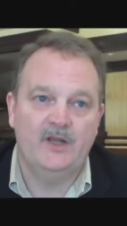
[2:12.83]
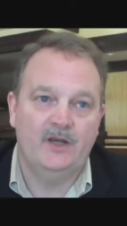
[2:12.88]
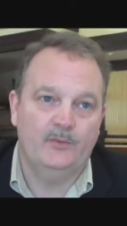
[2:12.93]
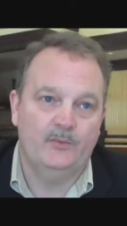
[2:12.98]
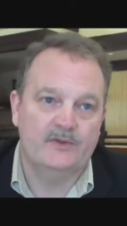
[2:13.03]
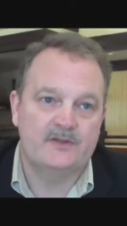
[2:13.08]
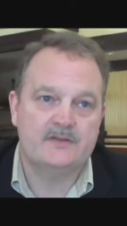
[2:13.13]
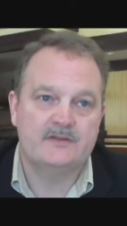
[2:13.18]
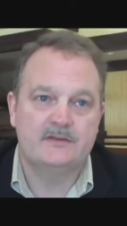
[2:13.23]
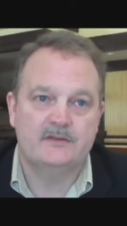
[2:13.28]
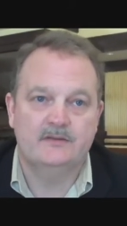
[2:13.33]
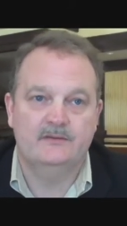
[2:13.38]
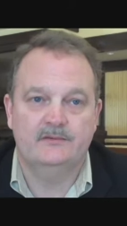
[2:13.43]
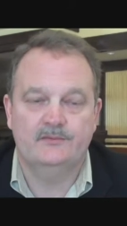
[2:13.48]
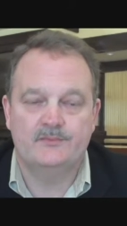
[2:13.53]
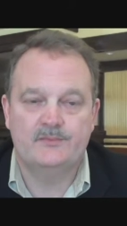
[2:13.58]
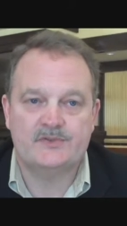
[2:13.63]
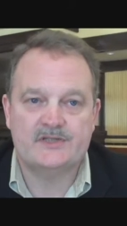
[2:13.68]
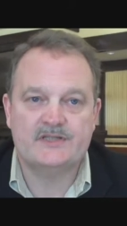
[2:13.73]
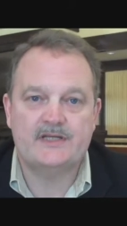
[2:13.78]
with
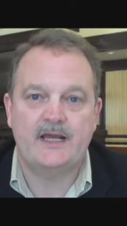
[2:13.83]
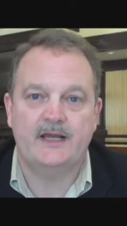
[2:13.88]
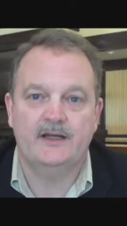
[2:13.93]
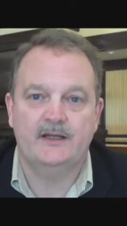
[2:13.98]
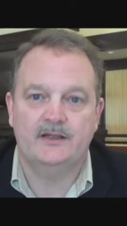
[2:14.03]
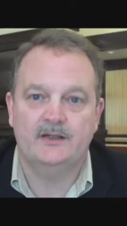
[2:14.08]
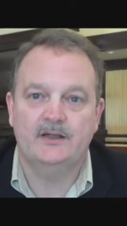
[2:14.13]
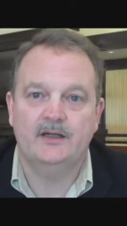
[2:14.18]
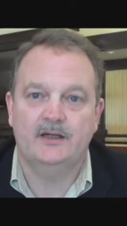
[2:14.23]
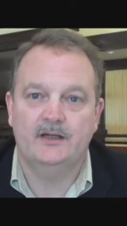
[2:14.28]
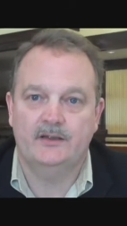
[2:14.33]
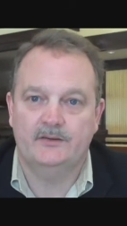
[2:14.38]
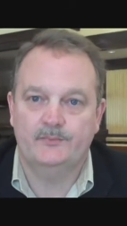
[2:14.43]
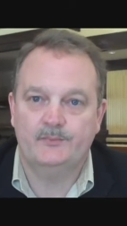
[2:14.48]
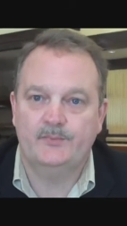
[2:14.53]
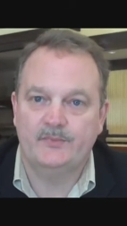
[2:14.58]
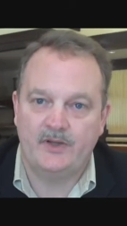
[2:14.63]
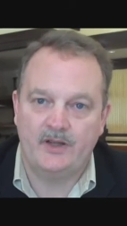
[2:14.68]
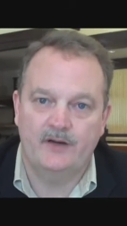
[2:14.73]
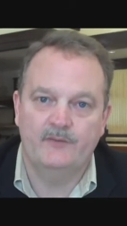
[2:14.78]
static
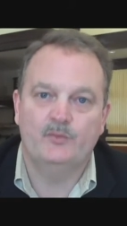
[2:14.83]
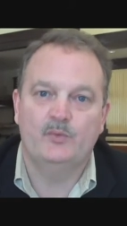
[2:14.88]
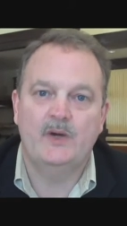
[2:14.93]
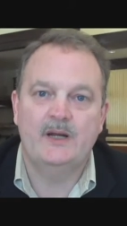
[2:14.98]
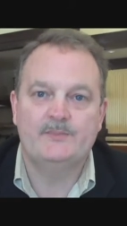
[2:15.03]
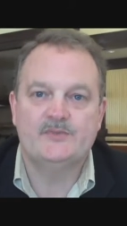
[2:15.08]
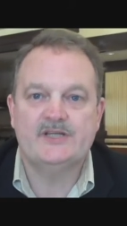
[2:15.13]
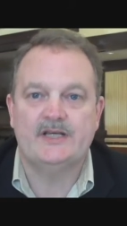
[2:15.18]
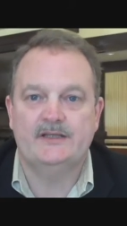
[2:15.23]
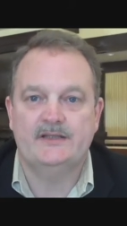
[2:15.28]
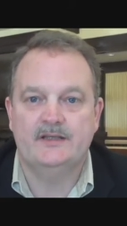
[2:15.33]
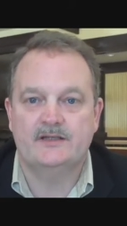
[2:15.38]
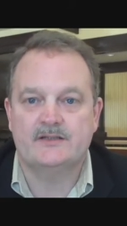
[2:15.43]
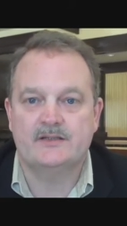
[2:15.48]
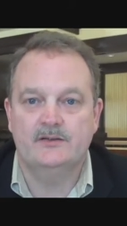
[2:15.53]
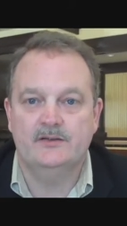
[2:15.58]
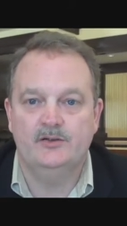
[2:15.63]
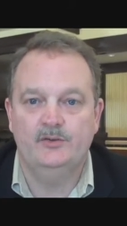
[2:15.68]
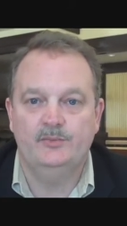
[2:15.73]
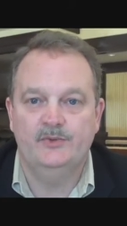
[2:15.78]
kind of website, that's
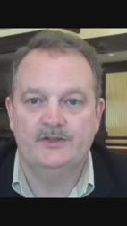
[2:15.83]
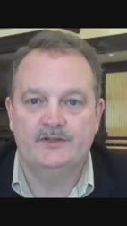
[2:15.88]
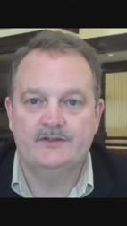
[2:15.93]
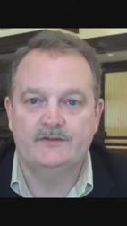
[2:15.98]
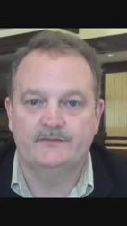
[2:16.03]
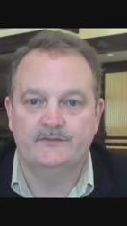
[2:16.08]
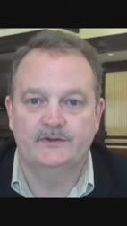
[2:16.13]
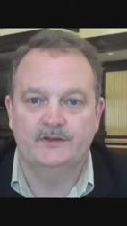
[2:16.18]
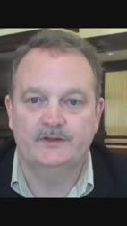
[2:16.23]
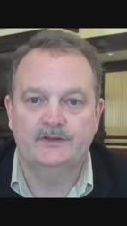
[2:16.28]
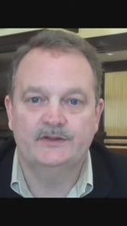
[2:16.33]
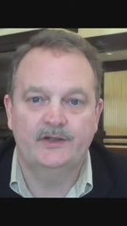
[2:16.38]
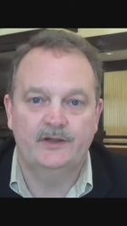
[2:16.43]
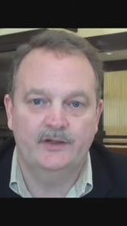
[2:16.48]
a little bit different,